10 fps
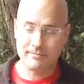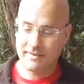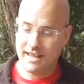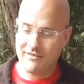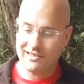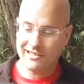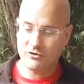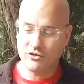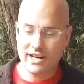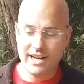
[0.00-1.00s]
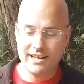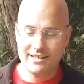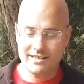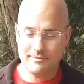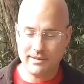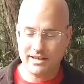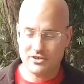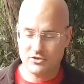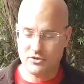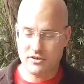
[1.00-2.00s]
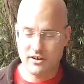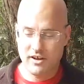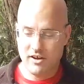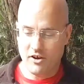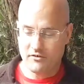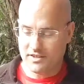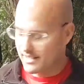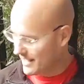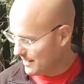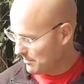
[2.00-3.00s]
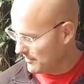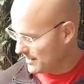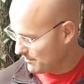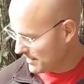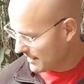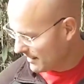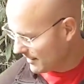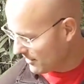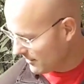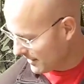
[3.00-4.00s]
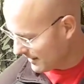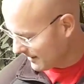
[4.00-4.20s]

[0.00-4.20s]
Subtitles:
have a little read to make sure of the setup of this particular unit.